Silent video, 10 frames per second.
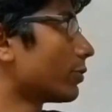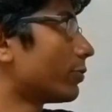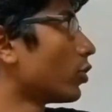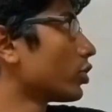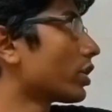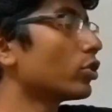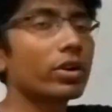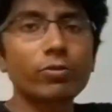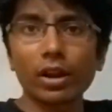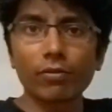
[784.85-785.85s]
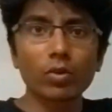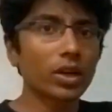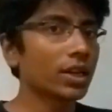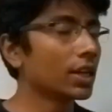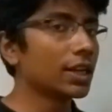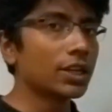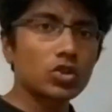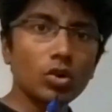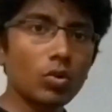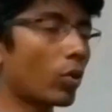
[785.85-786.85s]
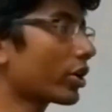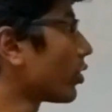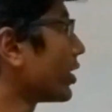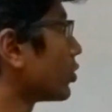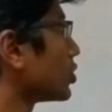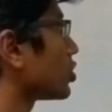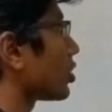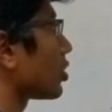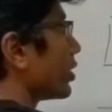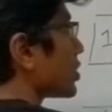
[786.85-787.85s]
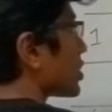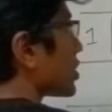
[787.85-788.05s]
that for 4, you can do it for everyone. So what you're going to do is you're going to